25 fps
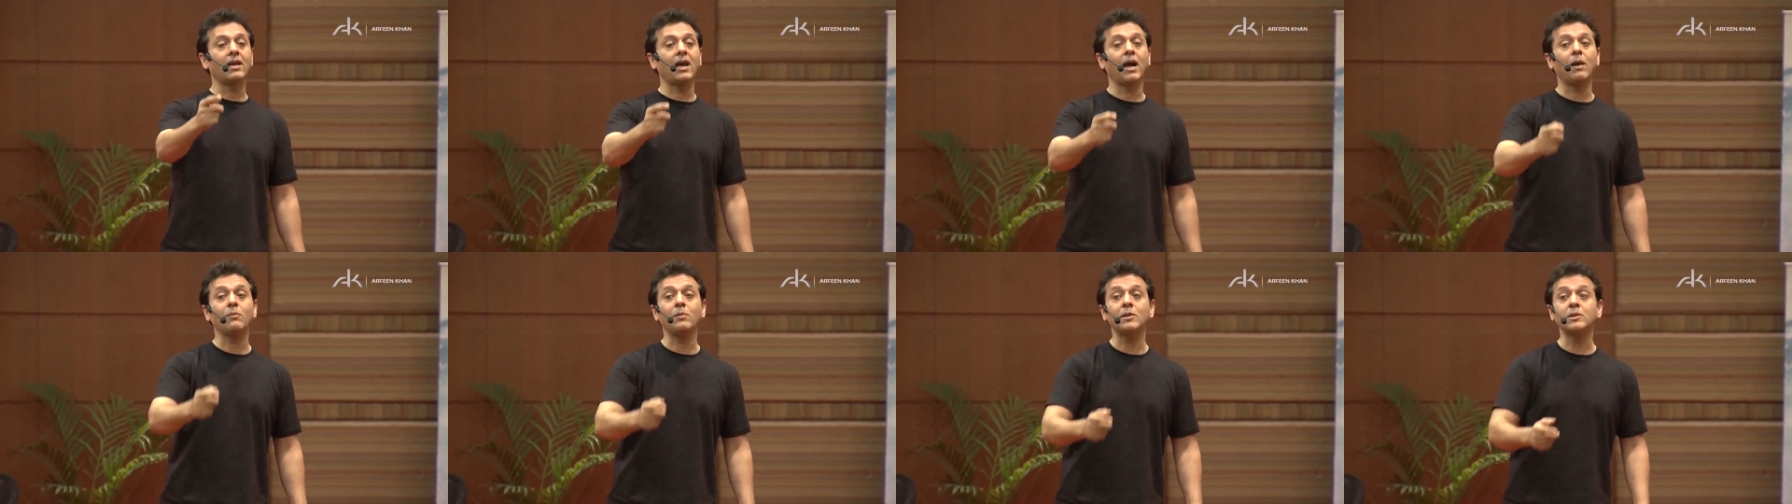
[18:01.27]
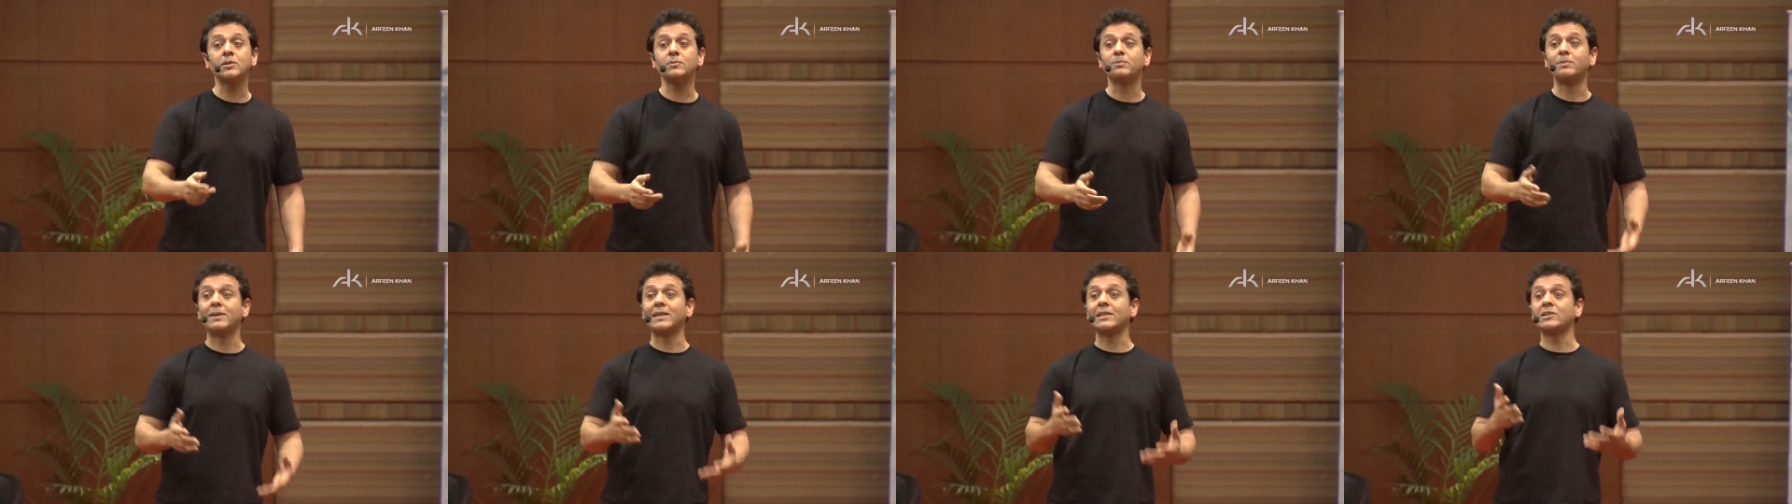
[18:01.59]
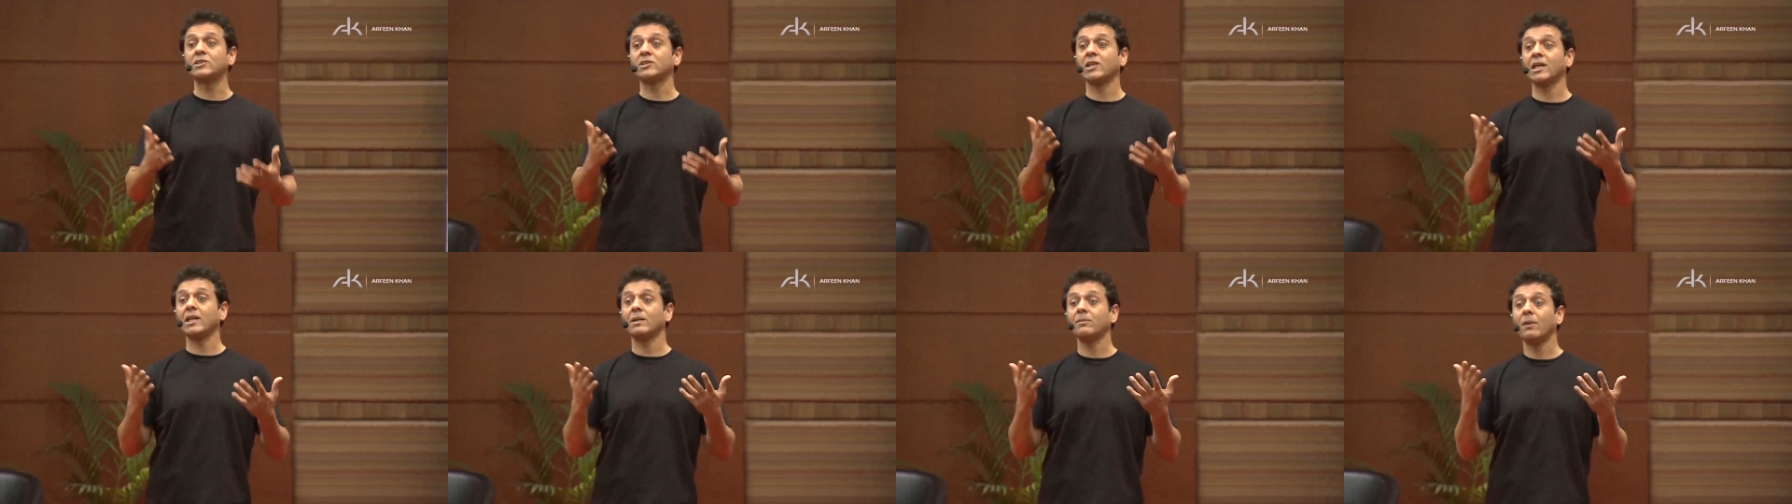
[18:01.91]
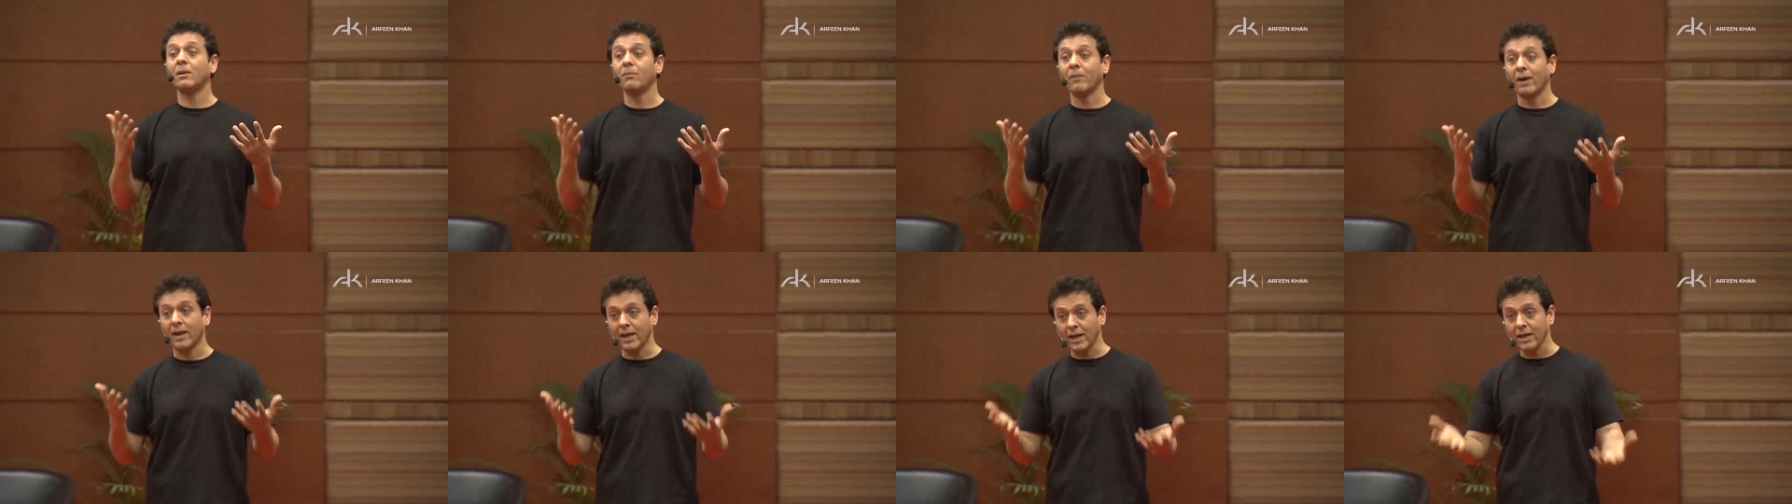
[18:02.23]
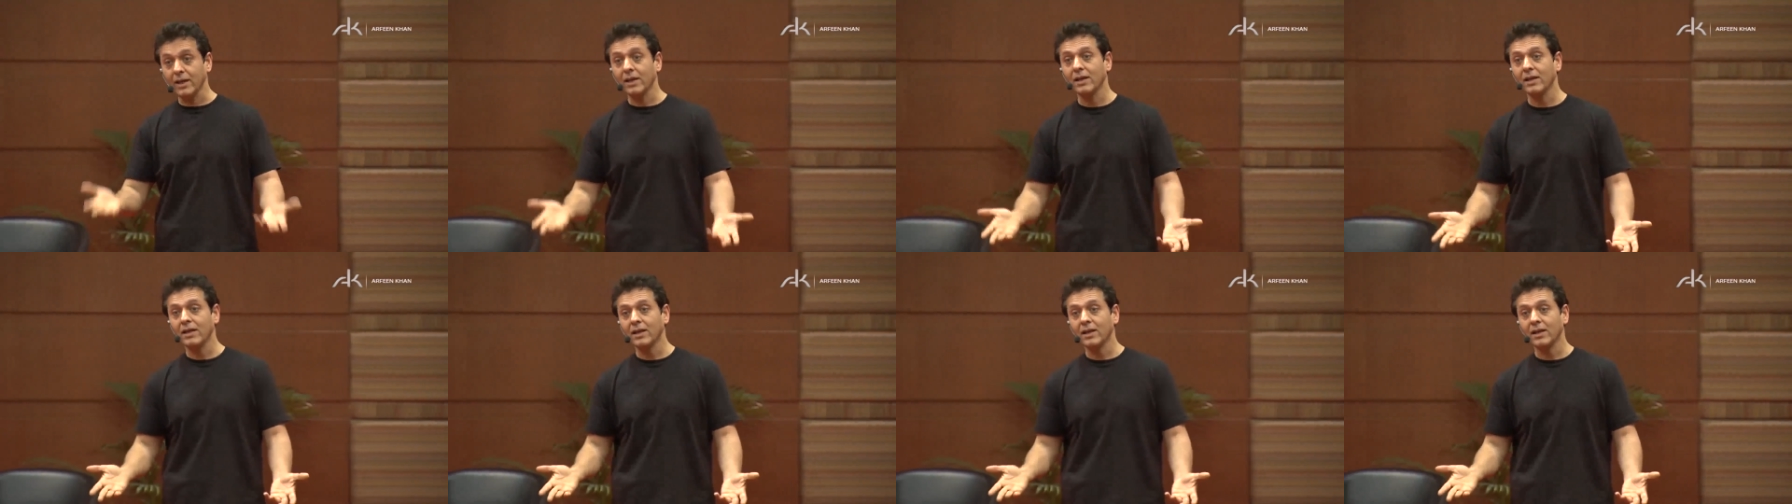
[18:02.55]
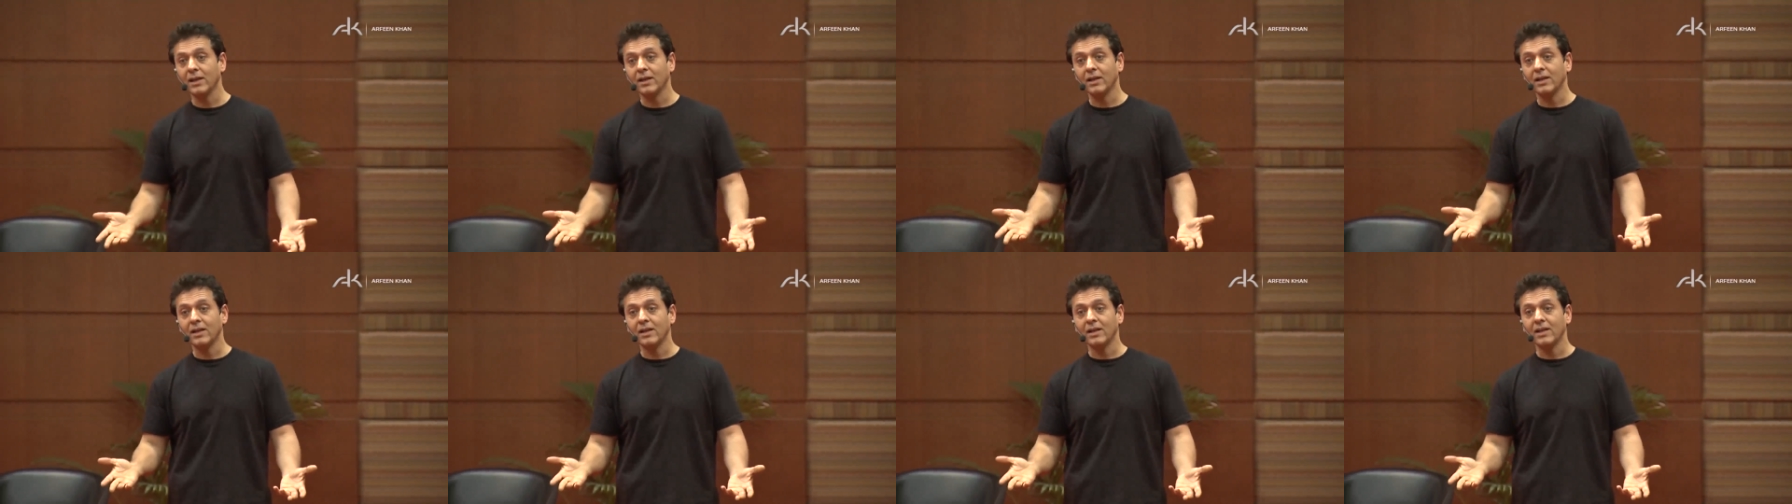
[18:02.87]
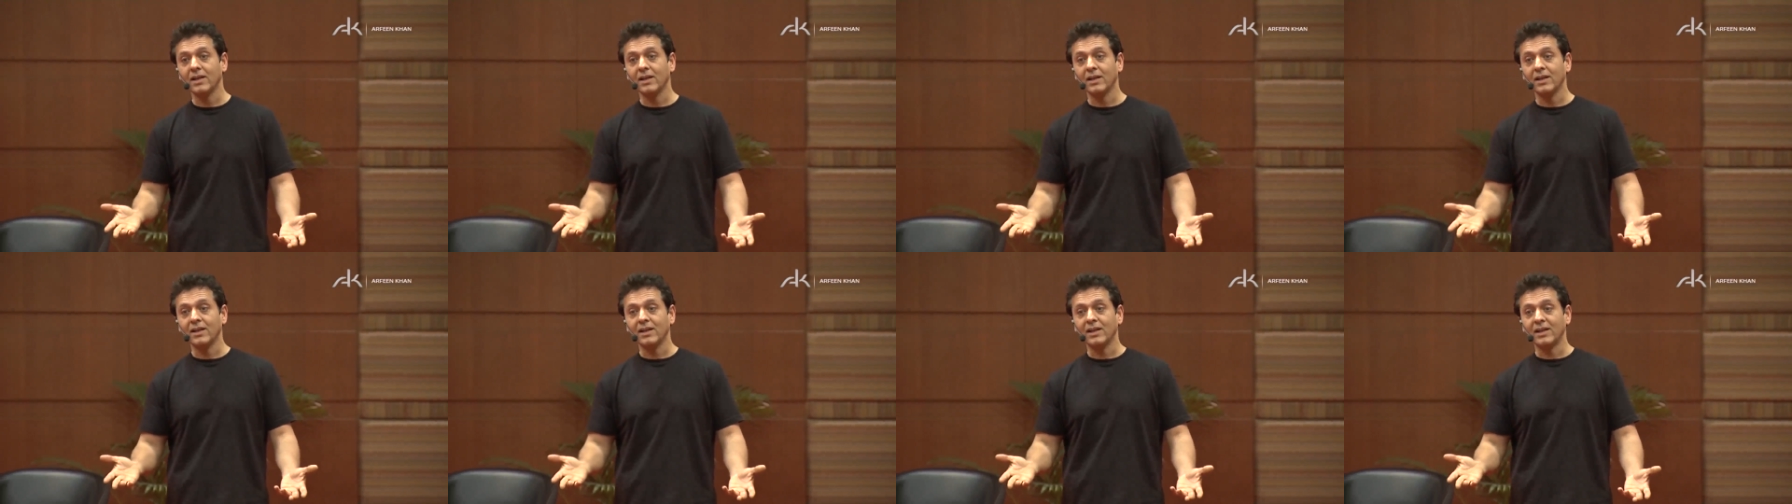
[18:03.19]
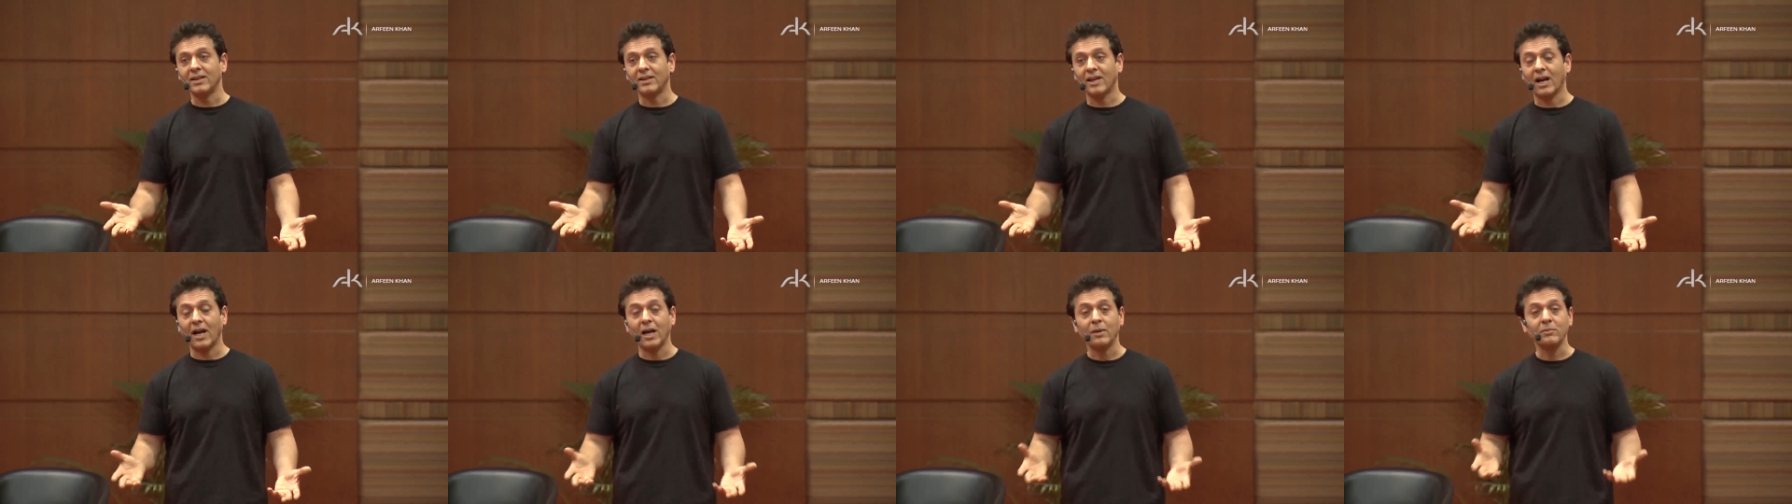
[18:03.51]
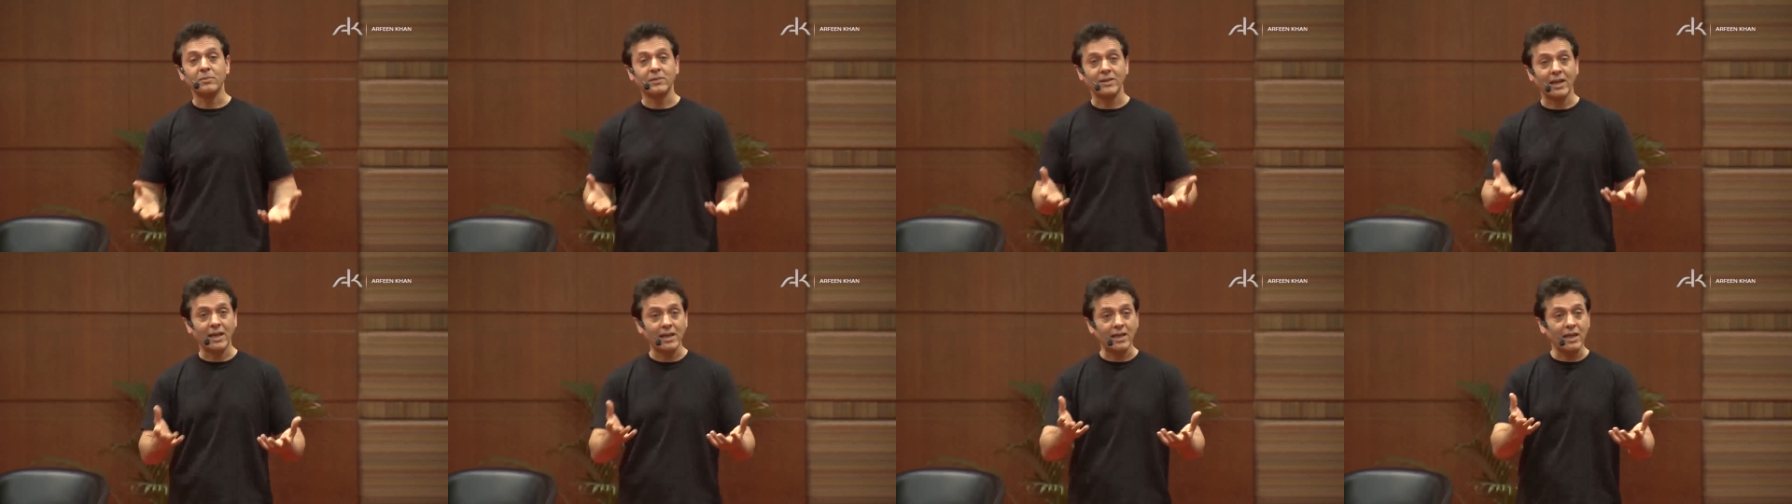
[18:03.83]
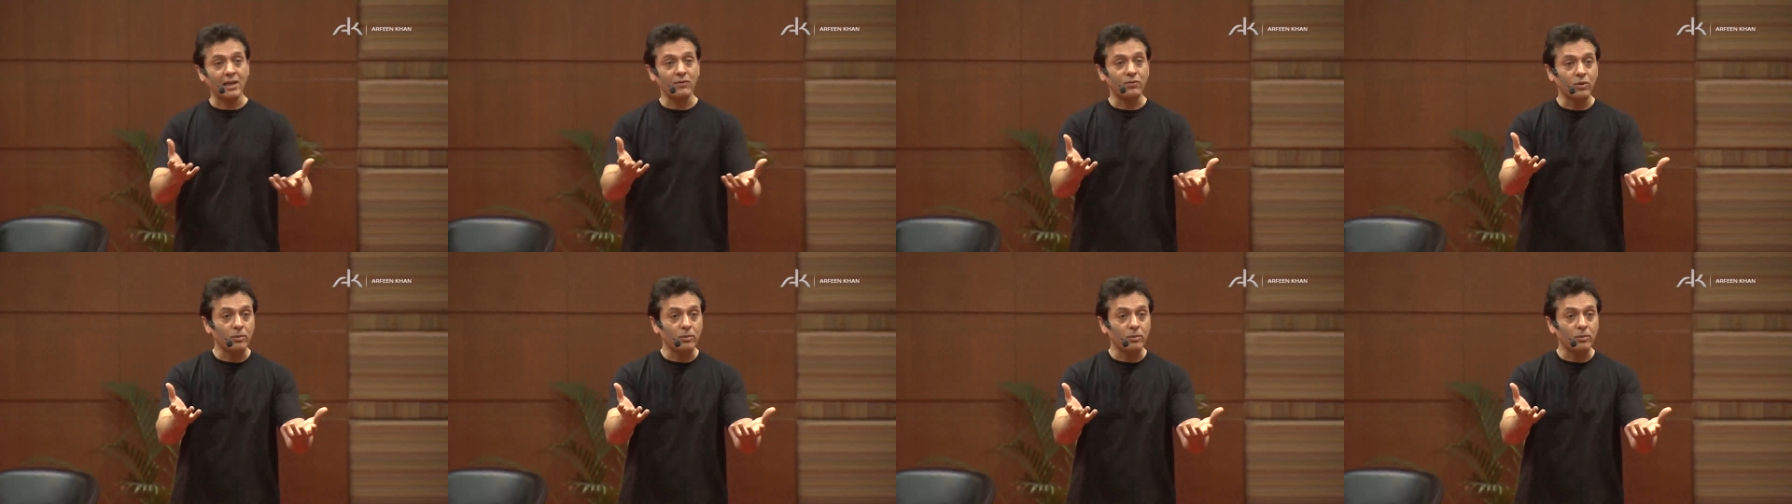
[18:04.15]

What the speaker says: how much besharam am I that I'm taking from